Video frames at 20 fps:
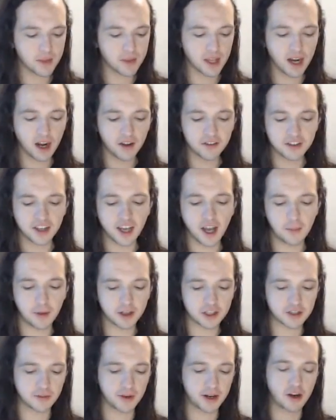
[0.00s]
And I'll see how
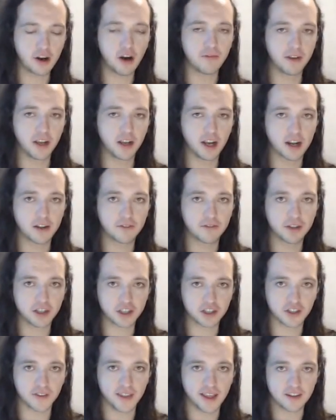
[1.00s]
much of my coffee I can
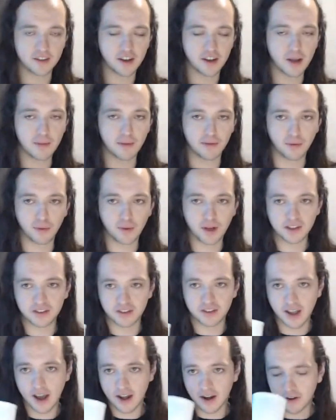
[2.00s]
finish in that time before we get
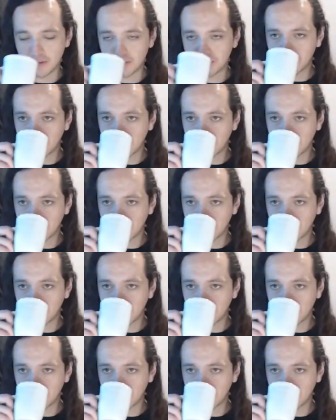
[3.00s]
started.